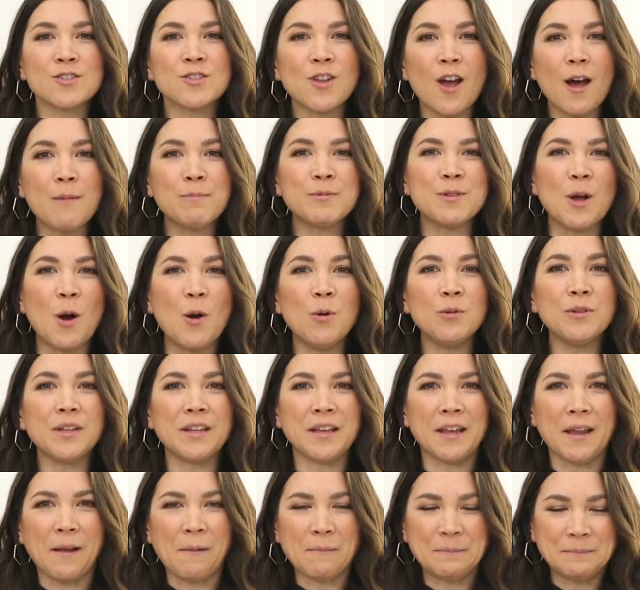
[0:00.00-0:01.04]
stops
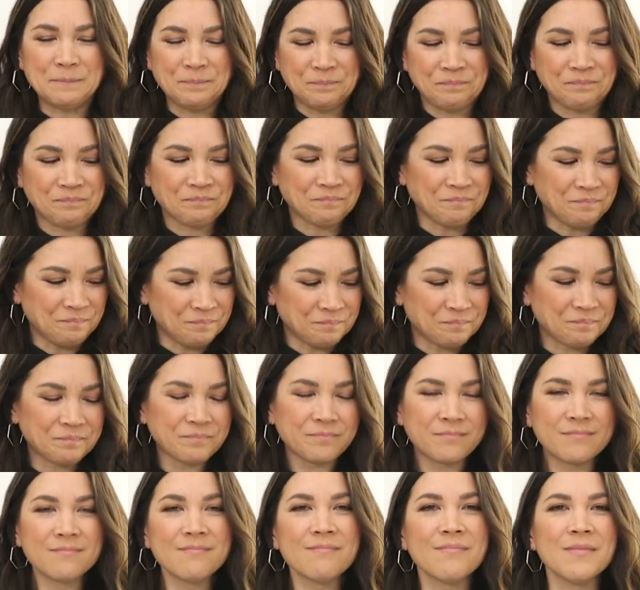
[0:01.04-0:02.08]
only,
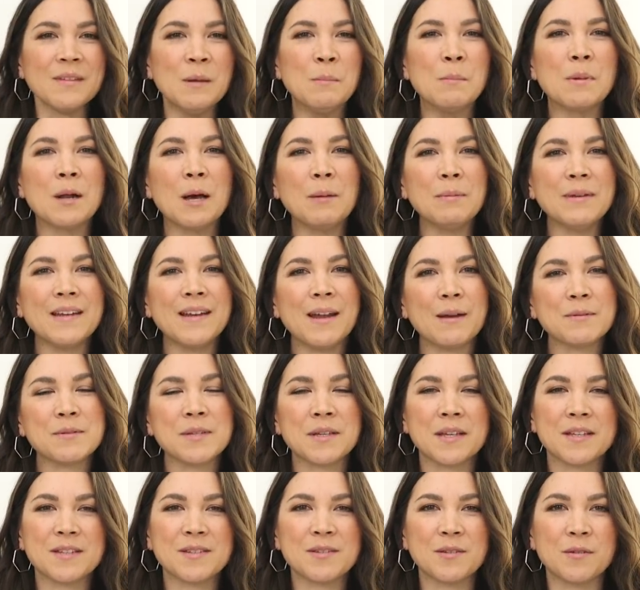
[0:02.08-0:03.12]
but I'll be
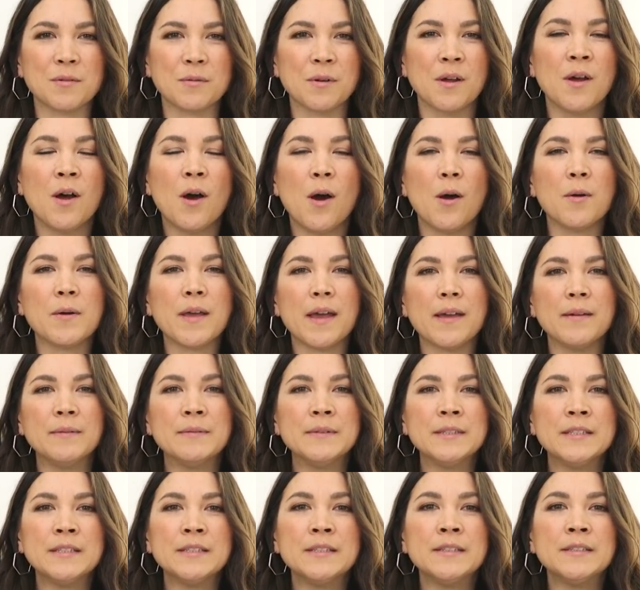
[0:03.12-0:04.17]
announcing it soon. Okay,
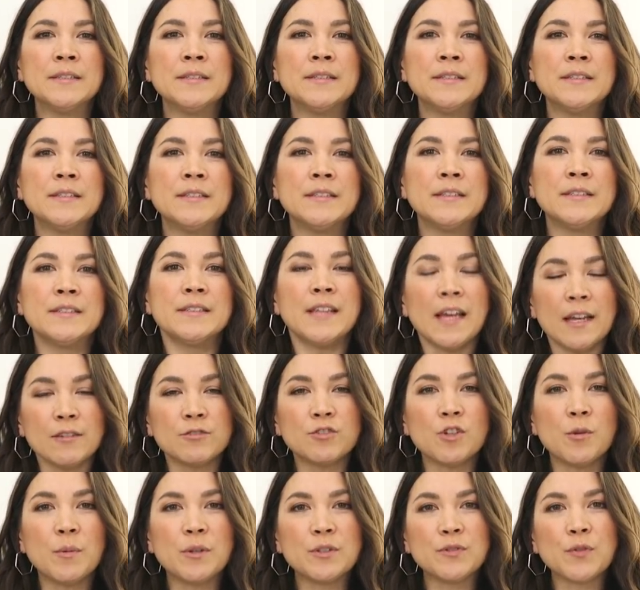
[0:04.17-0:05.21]

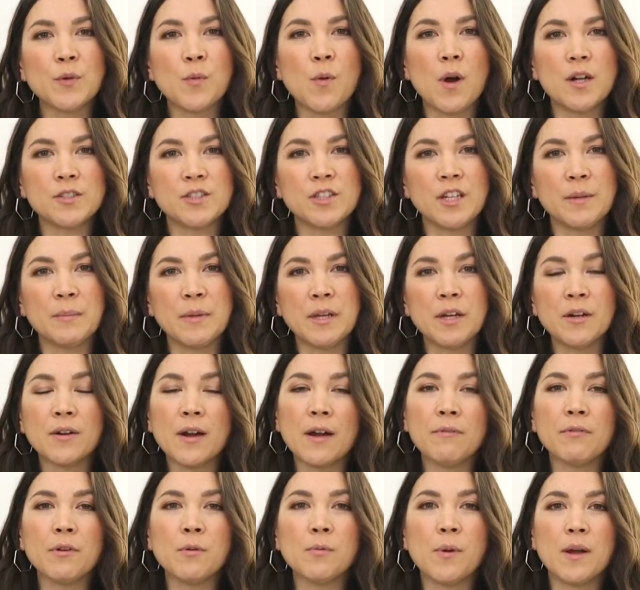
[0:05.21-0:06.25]
thanks so much for watching. I'm here
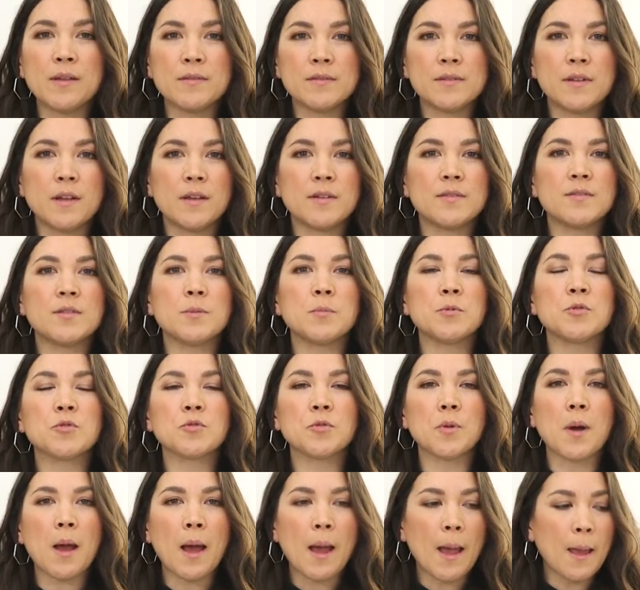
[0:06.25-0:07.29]
every Wednesday.
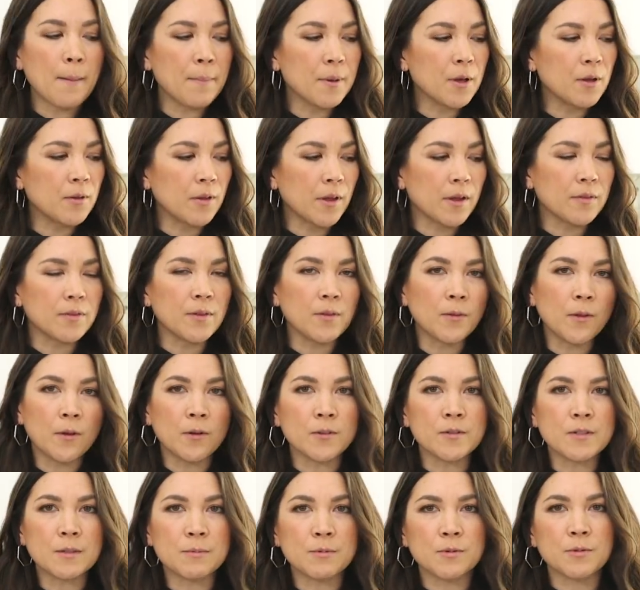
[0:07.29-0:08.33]
Subscribe, click the
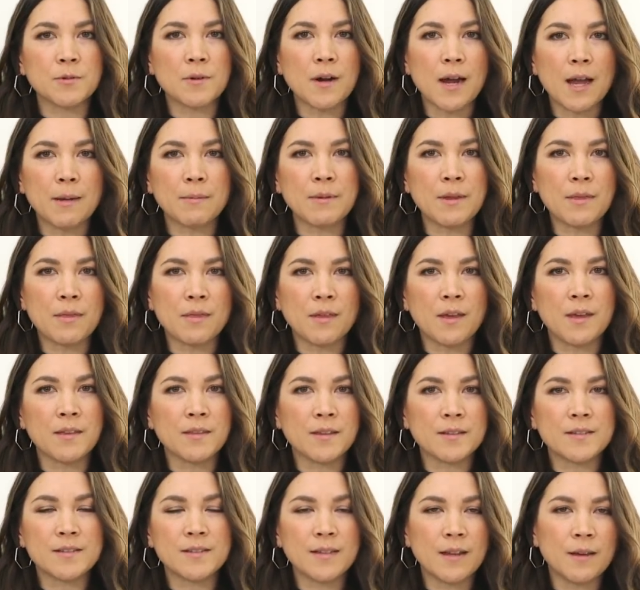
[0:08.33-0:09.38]
little subscribe-y
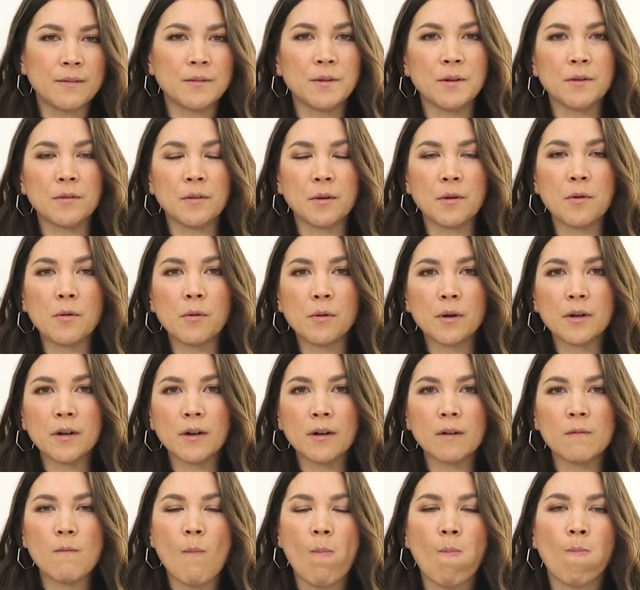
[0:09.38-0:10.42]
thing that's down there in the
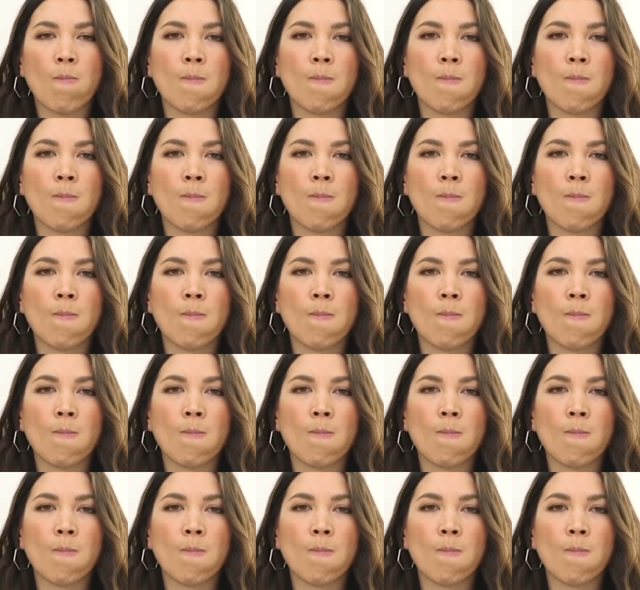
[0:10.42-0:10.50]
corner.